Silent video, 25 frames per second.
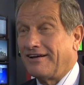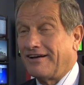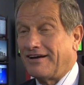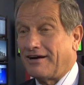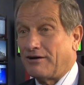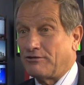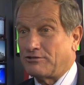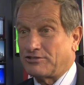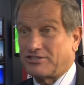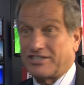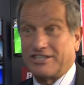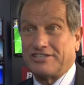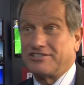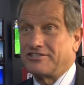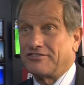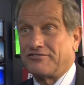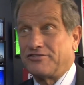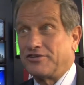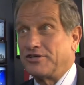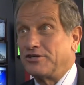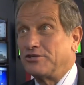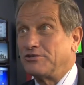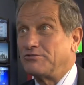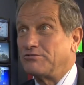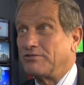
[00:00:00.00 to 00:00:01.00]
I was
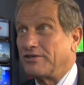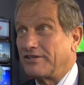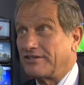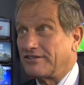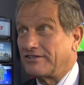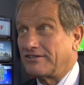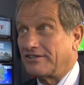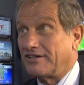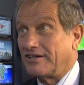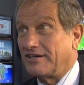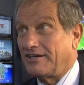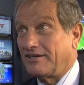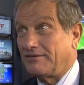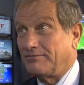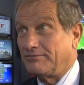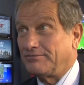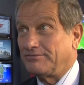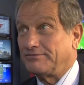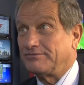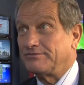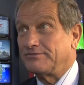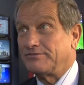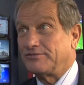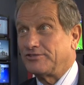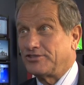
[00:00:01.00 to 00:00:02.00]
interviewed with
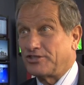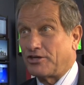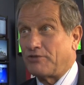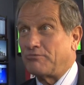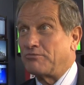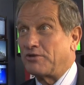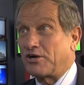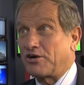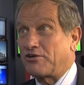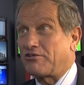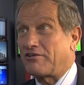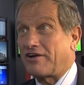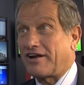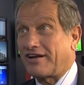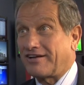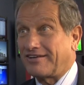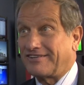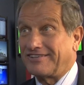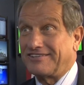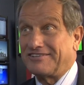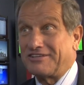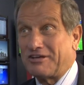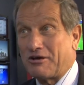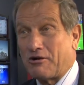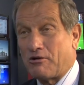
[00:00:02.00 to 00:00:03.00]
um, John McCrick
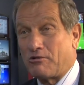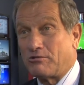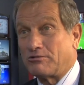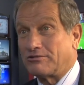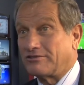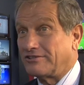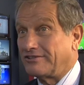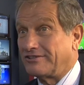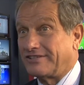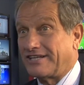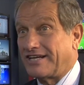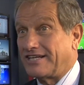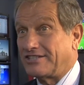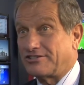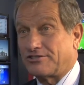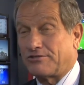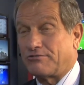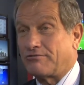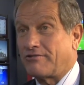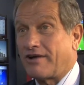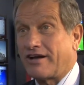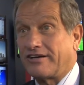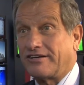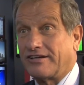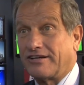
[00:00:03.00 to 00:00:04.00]
in the olden days at
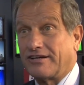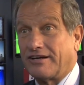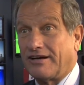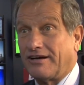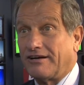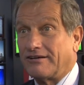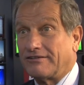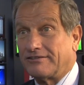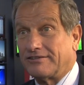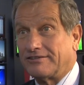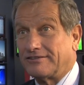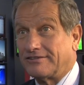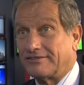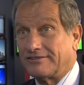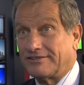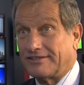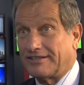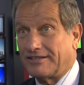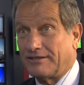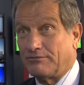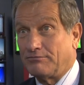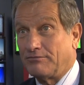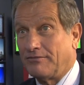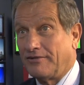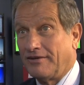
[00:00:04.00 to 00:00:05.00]
Redcar, and
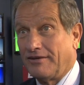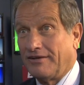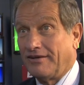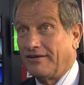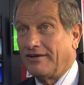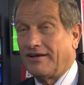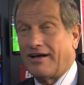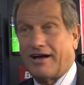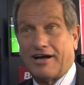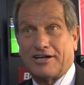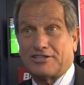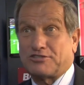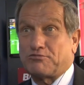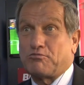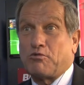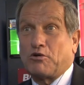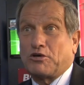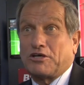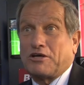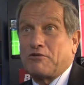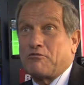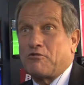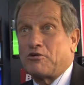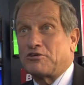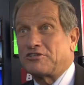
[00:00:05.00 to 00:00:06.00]
um, asked what
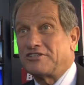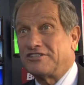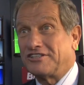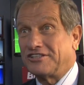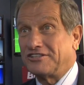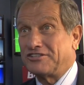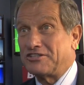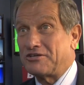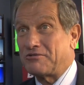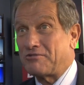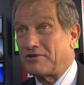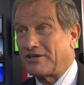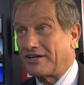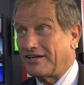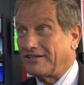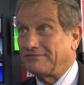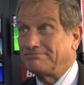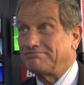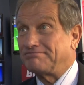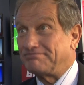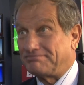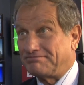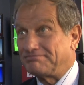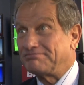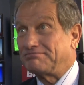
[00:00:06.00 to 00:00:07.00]
I wanted to do when I
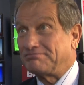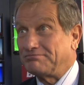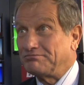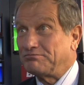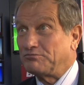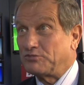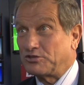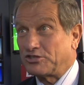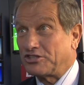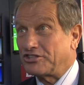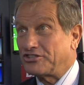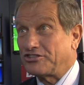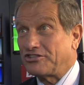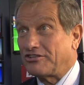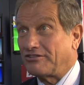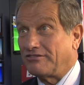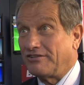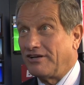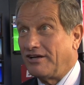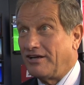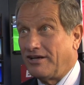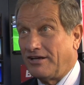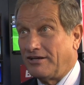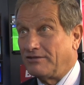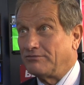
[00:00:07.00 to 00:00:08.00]
was
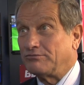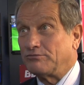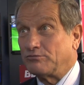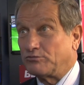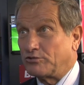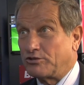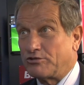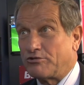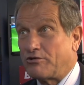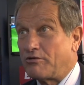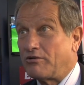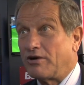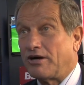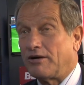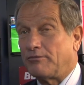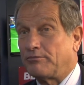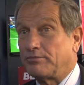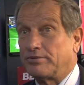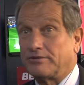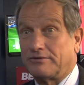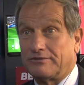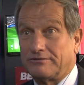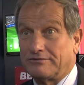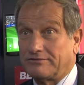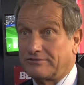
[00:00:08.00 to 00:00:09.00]
a, um, grew up,
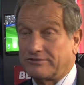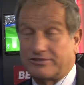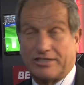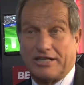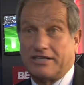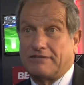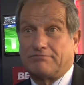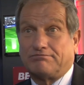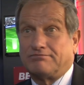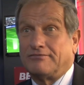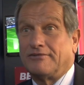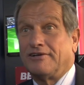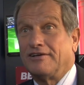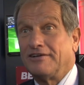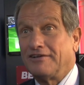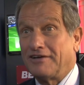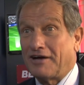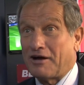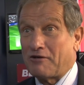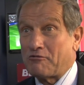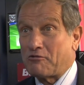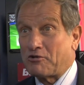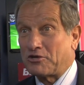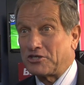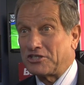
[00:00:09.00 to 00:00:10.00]
and said
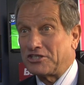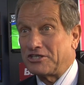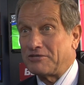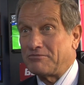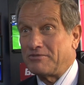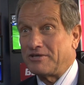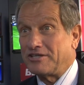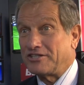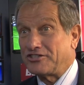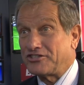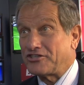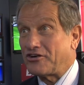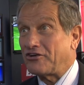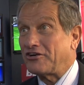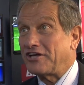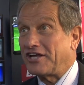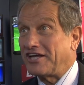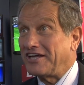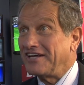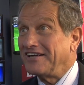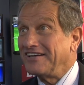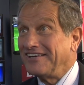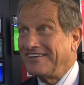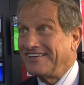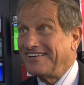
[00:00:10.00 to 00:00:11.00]
I wanted to be a
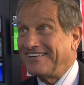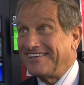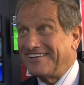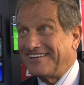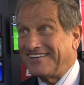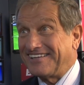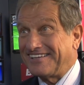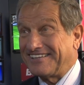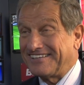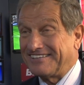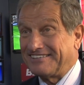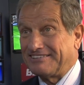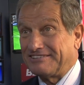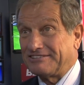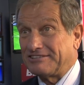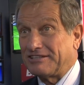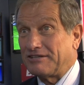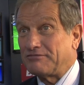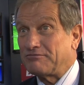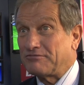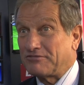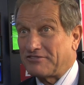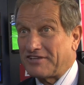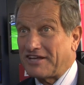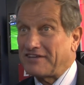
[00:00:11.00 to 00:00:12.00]
jockey, and
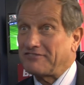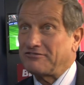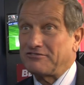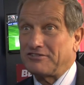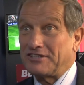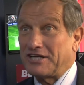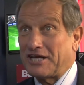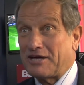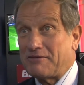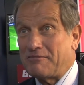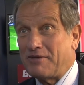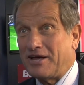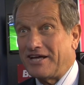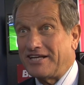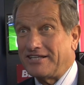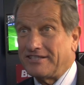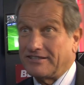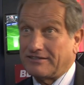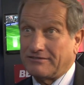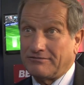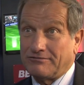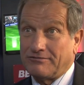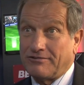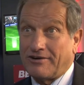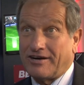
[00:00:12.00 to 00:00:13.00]
um, thankfully I made
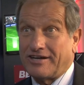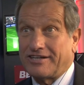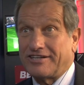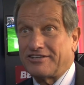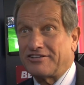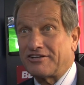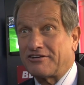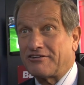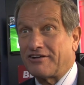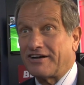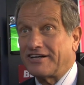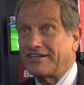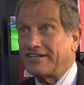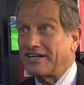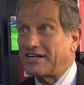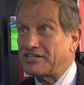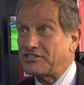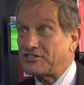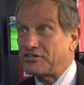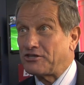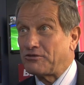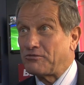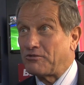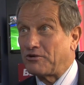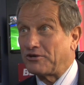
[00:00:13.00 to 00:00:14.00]
it and ride in the Grand
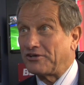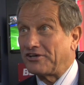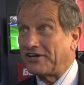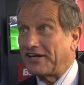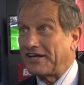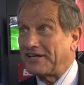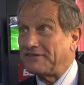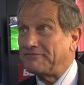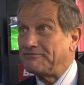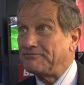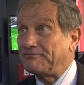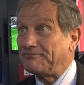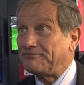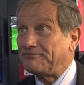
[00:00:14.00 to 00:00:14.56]
National one day.